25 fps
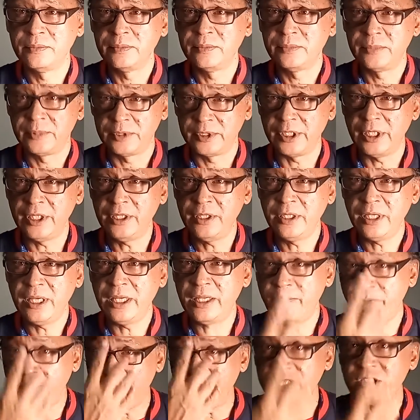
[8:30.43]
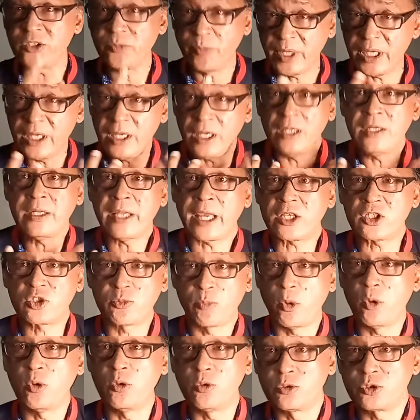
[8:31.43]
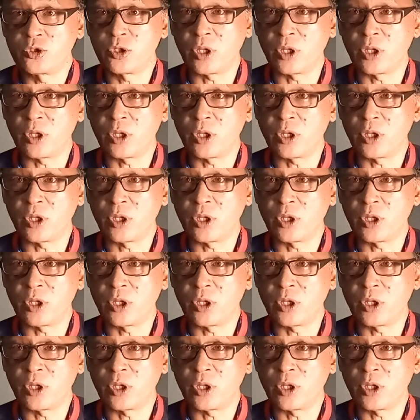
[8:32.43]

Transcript: See, it makes me in expose.